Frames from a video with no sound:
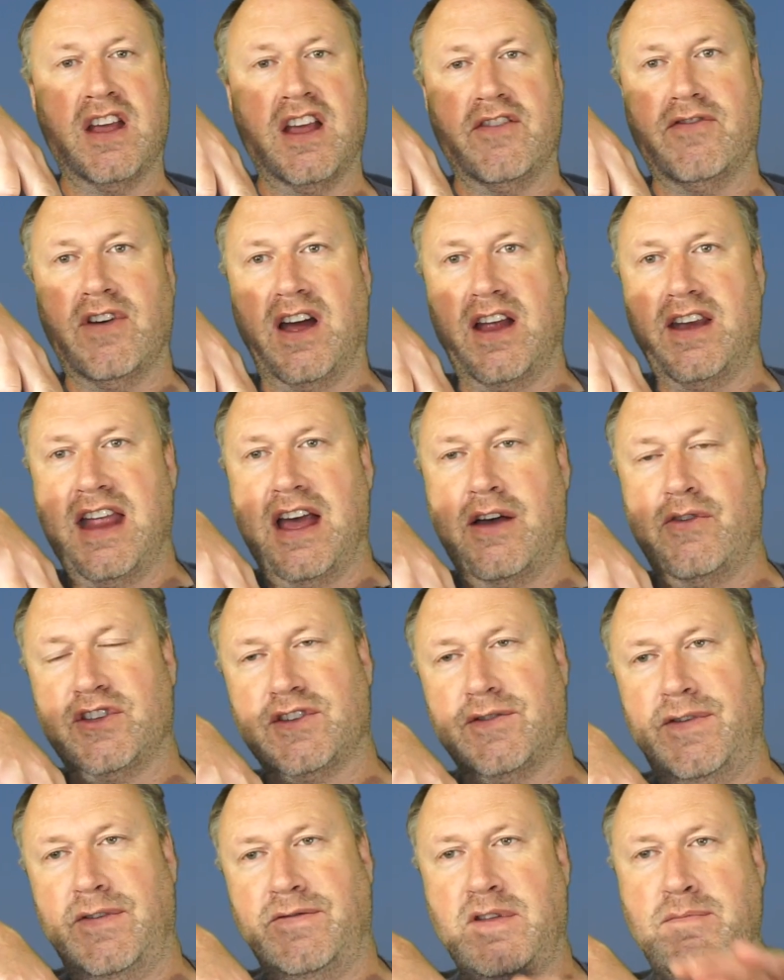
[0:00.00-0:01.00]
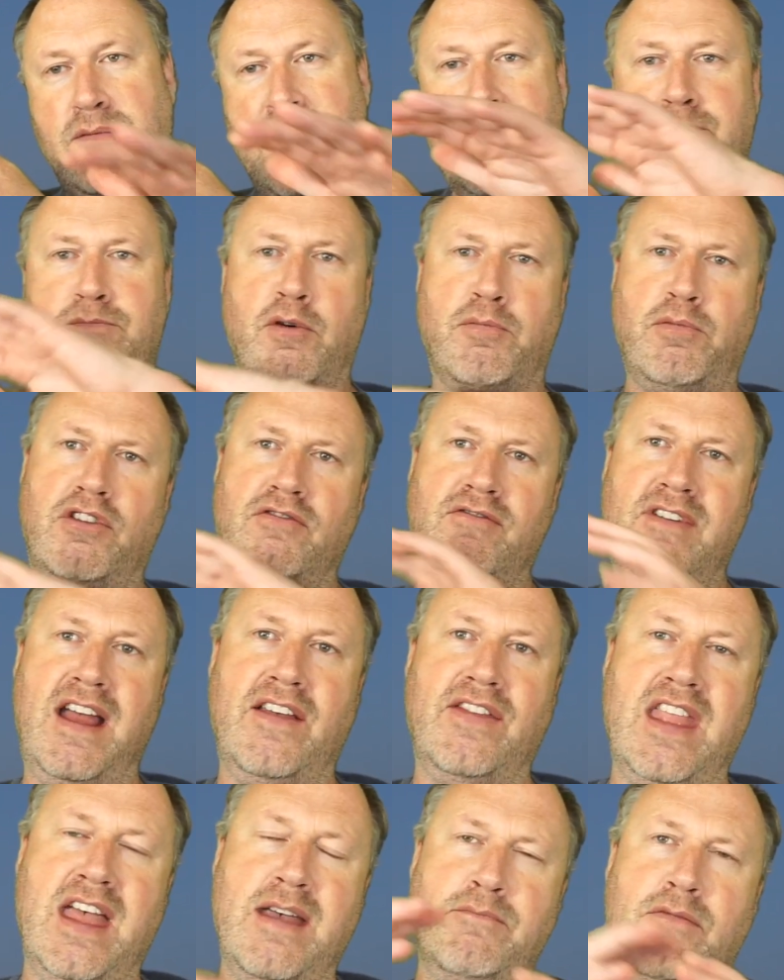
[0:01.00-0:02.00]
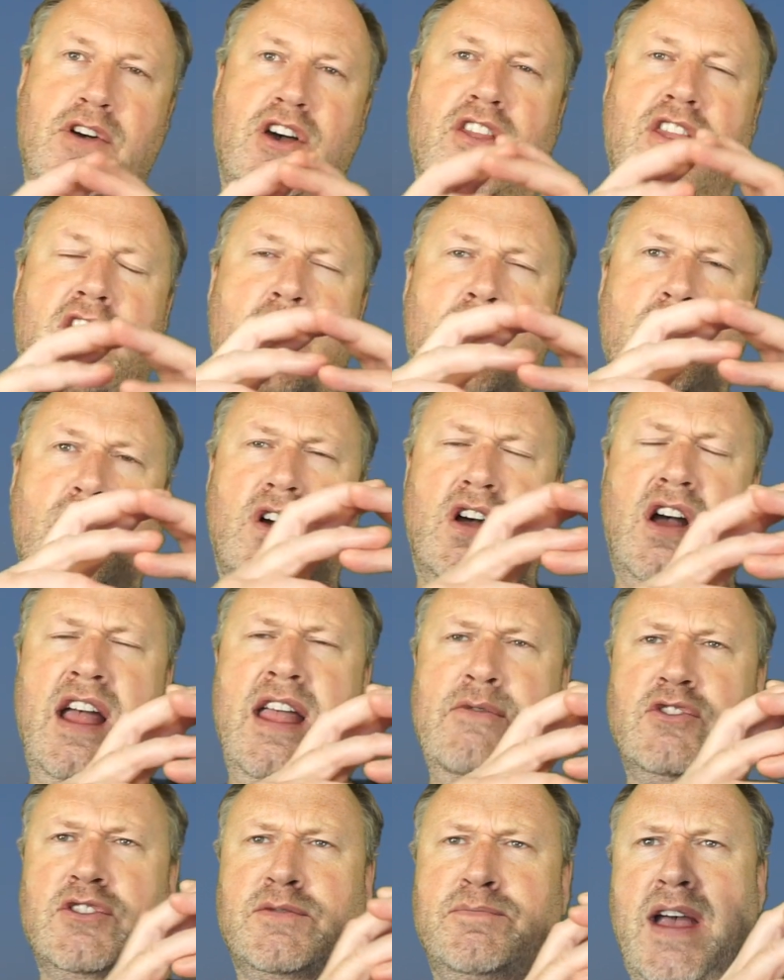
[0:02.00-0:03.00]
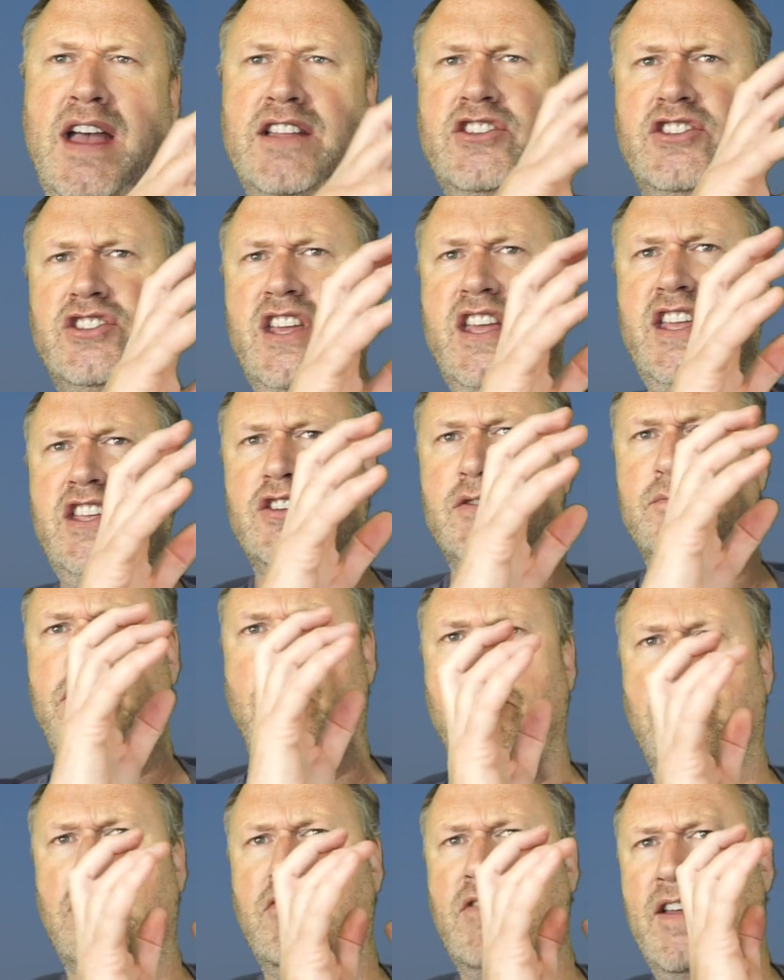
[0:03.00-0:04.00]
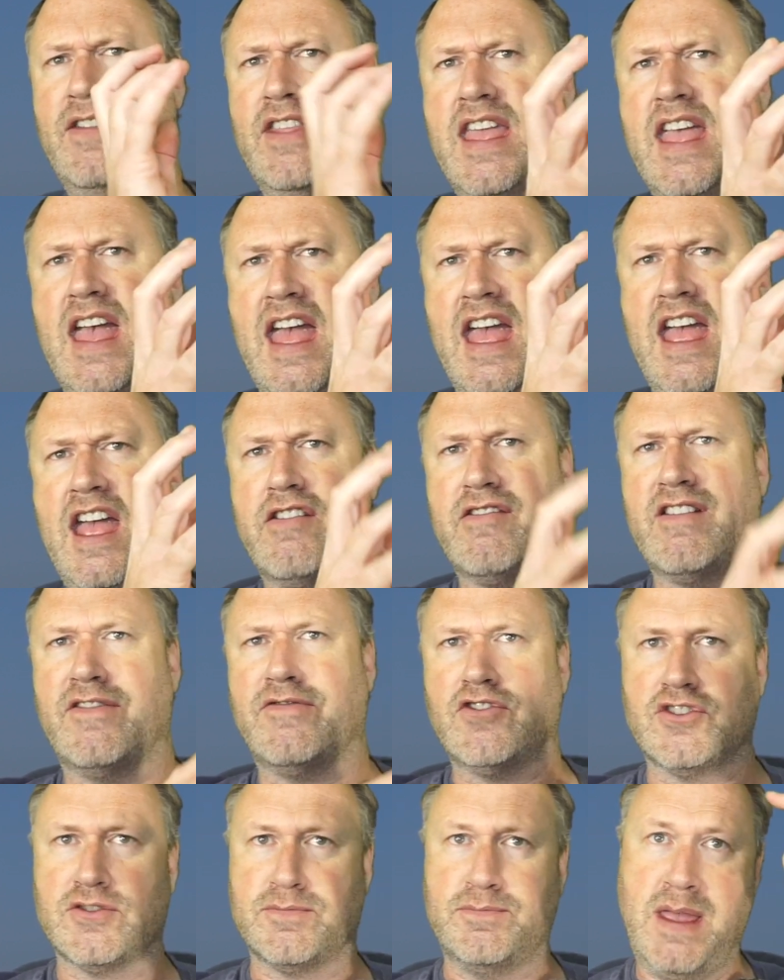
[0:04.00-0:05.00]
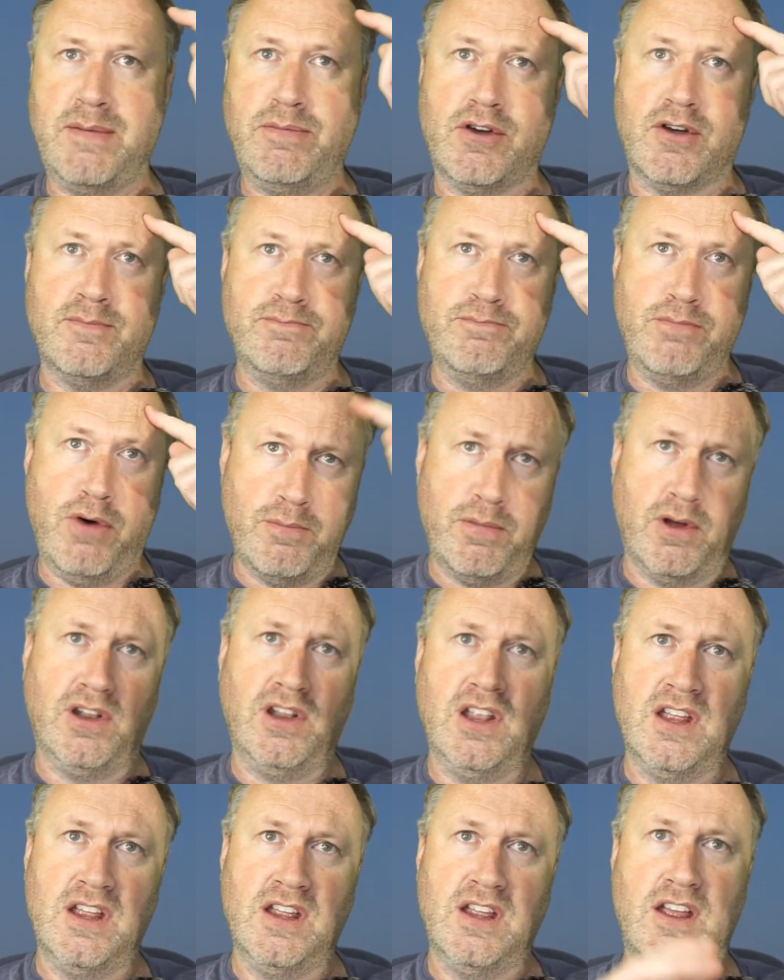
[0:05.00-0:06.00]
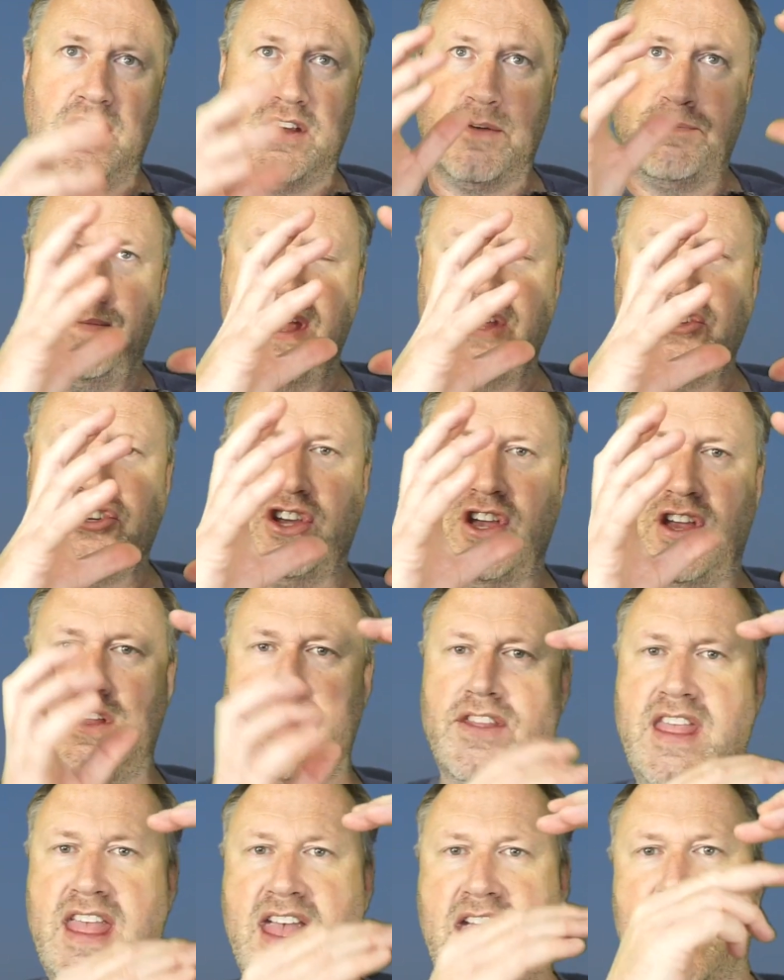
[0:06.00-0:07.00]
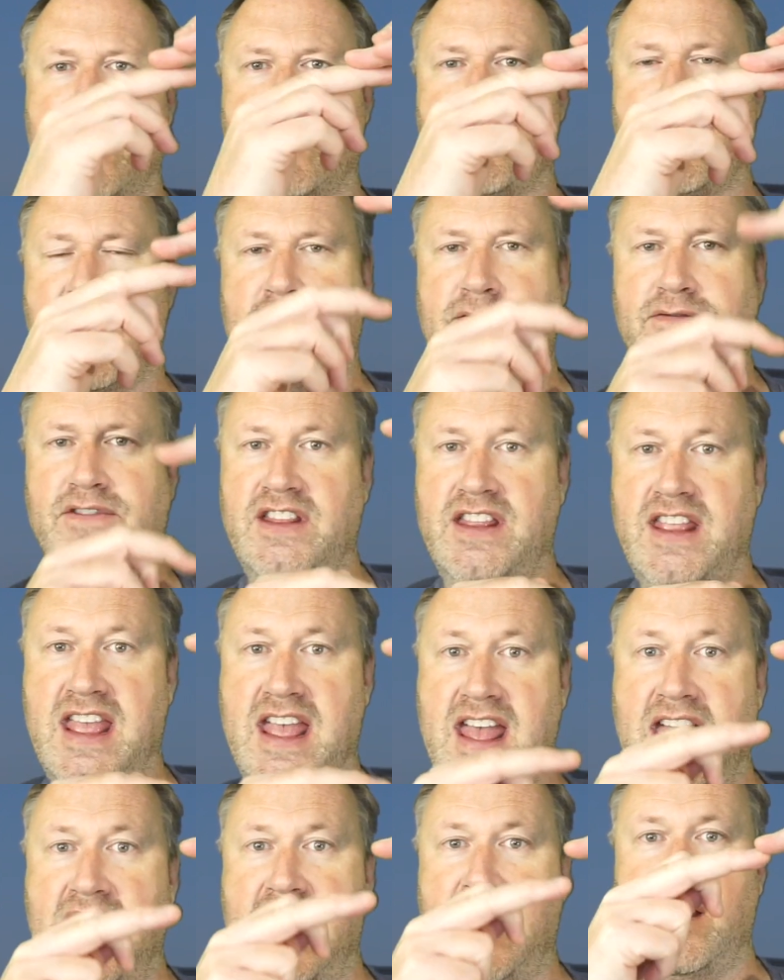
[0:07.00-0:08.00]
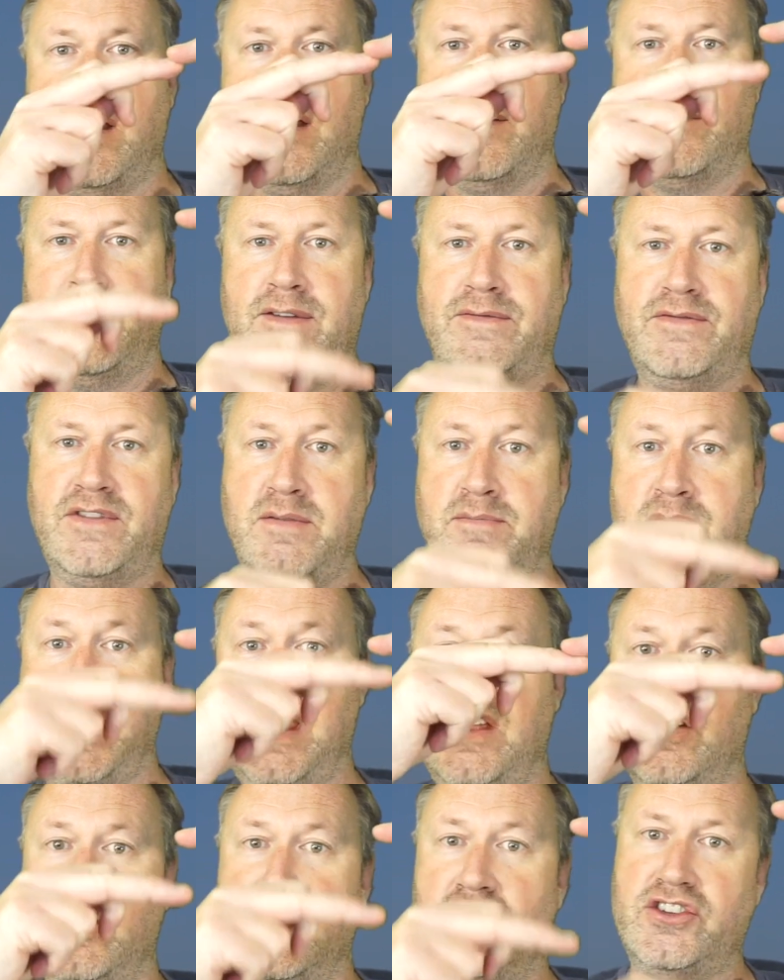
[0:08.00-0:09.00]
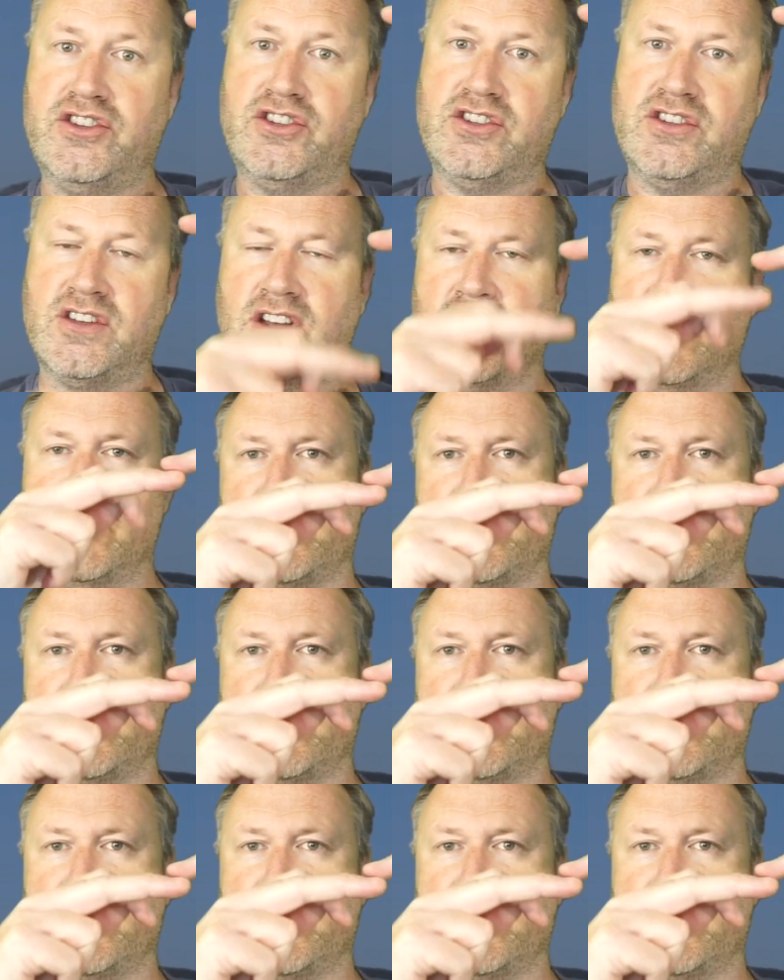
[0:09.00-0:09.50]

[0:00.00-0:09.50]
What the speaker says: Right, now it's a 50 metre bubble around them, although it was better to teach a bubble around the aircraft because people can picture the aircraft in the air, 50 metres.